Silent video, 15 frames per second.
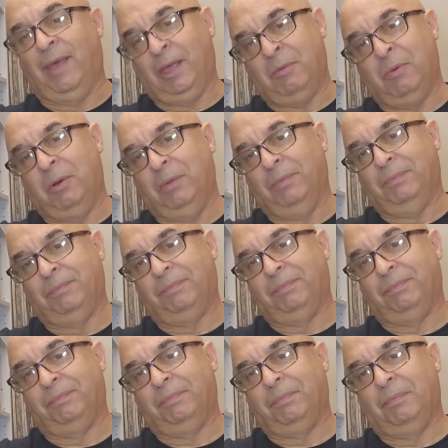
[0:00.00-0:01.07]
as well.
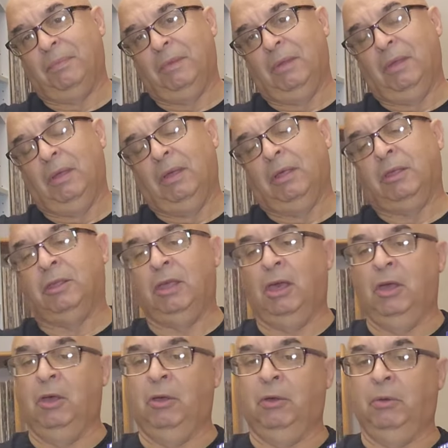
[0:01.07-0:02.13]

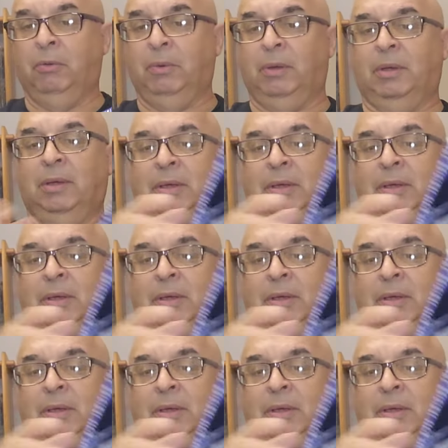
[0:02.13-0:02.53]
So